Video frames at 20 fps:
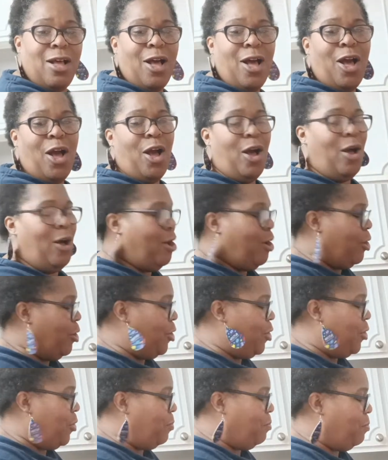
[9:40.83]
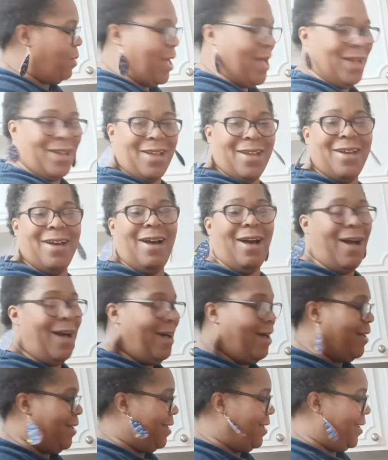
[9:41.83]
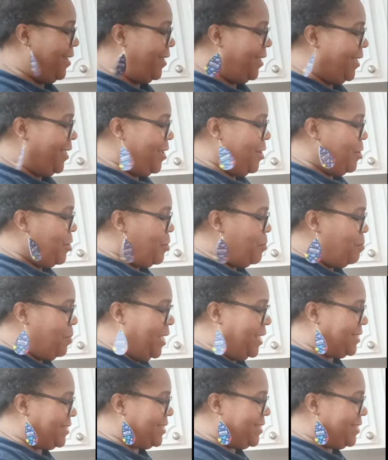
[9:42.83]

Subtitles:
Oh my God, Mr.